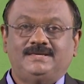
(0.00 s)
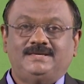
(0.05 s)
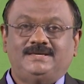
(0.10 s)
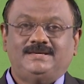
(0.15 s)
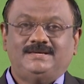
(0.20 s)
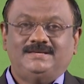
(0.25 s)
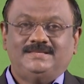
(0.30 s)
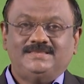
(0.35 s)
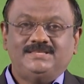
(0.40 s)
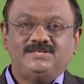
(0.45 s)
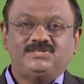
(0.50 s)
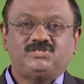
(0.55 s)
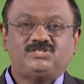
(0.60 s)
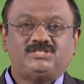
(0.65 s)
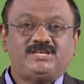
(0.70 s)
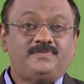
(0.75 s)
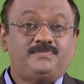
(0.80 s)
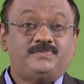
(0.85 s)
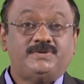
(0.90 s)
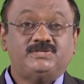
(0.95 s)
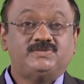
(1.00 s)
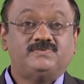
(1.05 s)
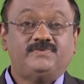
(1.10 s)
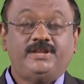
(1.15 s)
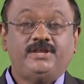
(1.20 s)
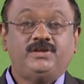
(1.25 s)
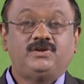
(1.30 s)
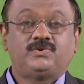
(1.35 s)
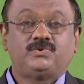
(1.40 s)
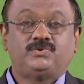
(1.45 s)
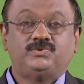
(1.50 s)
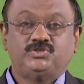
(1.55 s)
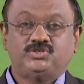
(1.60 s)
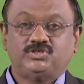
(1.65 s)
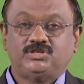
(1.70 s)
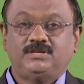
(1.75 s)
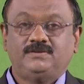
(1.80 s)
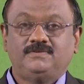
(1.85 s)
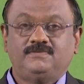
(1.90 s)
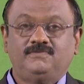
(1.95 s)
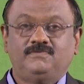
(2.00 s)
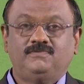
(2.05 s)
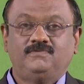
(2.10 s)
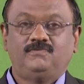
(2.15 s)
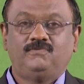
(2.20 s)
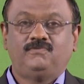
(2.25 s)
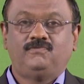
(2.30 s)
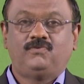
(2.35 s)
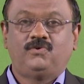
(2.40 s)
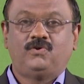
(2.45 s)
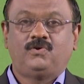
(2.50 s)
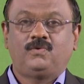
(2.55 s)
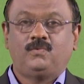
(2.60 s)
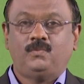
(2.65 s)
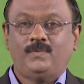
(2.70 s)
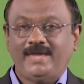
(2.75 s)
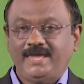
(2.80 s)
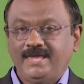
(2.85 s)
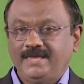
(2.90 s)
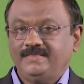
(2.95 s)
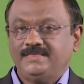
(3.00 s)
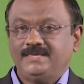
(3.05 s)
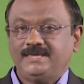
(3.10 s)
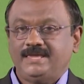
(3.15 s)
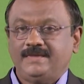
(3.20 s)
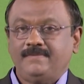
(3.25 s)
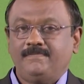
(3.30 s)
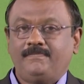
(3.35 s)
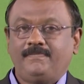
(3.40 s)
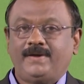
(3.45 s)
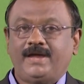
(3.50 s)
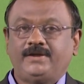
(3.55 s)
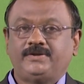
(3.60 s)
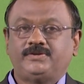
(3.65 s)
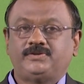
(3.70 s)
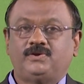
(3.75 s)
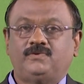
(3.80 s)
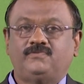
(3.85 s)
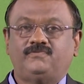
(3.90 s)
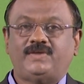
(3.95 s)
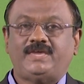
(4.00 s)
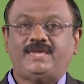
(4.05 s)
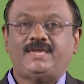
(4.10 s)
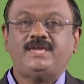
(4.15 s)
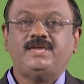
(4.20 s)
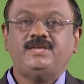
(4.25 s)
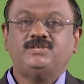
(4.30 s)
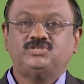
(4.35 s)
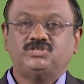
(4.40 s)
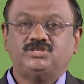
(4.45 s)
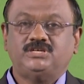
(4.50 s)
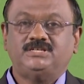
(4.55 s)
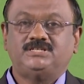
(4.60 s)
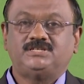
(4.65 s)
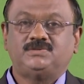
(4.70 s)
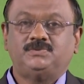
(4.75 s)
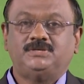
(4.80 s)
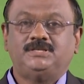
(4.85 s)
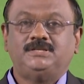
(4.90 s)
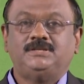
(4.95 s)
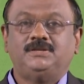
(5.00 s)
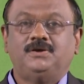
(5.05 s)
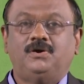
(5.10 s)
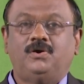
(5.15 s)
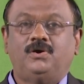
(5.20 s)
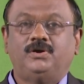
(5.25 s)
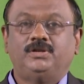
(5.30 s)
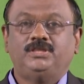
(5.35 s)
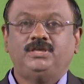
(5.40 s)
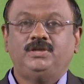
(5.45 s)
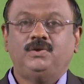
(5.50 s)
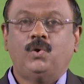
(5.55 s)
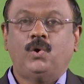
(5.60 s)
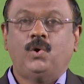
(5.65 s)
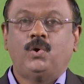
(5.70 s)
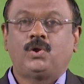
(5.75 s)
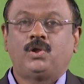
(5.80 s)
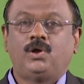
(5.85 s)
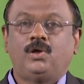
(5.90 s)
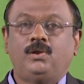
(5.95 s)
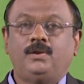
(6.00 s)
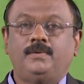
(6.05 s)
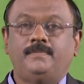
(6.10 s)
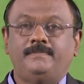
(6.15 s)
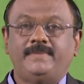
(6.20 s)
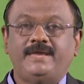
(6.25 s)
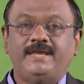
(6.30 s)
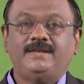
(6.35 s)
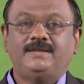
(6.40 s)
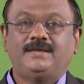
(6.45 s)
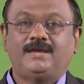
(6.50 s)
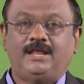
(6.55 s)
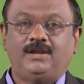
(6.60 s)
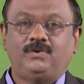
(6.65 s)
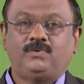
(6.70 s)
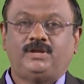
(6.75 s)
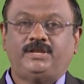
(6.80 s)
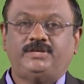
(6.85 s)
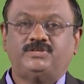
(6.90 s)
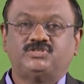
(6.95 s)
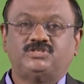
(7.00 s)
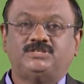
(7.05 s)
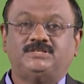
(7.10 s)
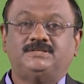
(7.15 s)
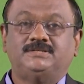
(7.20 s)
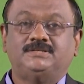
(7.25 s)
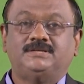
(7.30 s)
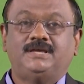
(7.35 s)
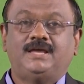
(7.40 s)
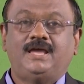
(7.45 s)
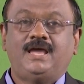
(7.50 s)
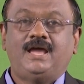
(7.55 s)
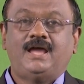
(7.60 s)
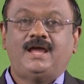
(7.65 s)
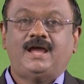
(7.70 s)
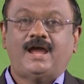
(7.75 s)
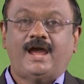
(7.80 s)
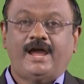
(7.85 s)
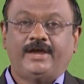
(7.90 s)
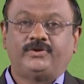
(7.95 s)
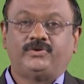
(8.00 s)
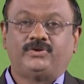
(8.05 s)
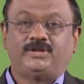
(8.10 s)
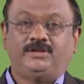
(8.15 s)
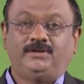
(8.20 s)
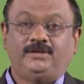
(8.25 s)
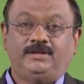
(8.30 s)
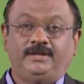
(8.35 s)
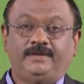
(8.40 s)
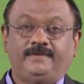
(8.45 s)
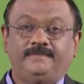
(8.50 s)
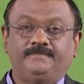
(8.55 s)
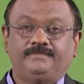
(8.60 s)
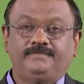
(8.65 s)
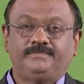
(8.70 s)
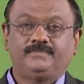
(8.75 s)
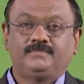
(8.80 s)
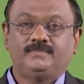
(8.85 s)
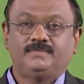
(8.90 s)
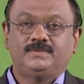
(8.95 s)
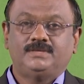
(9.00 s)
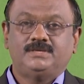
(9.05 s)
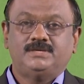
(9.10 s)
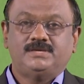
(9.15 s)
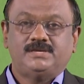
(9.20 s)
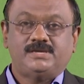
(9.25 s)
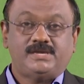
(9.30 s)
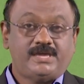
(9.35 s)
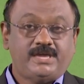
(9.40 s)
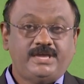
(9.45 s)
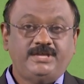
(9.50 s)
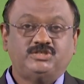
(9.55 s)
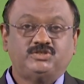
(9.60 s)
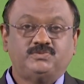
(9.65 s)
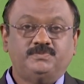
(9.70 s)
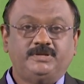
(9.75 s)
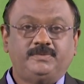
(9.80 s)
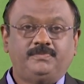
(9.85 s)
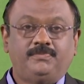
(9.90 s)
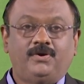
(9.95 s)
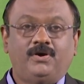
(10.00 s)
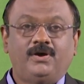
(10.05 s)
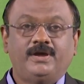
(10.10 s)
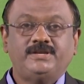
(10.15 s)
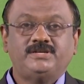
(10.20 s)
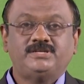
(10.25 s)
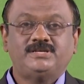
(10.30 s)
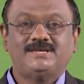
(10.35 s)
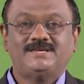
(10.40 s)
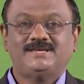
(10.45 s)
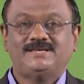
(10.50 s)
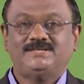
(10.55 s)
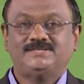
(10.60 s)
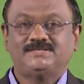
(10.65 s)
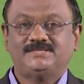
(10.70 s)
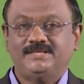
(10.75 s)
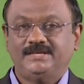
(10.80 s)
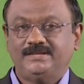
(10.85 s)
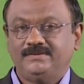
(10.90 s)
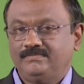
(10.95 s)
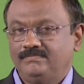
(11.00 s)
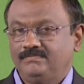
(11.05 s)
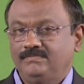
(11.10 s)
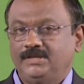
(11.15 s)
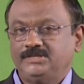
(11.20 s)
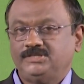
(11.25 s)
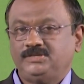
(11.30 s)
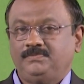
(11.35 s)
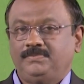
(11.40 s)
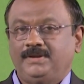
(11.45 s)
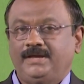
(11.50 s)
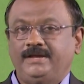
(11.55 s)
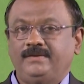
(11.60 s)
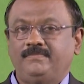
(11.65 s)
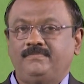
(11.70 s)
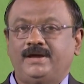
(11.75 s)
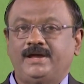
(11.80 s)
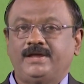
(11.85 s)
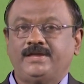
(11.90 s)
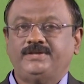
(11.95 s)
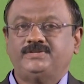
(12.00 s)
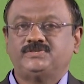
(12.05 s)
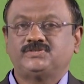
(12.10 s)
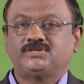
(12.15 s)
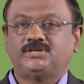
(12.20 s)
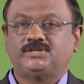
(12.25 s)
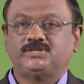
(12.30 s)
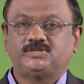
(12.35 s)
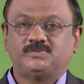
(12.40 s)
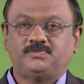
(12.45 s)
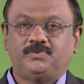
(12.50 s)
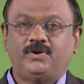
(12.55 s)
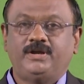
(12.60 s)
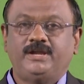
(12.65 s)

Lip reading: This step is very crucial for weighing the impact of each interval on the overall mean calculation accurately. Each midpoint is then multiplied by its corresponding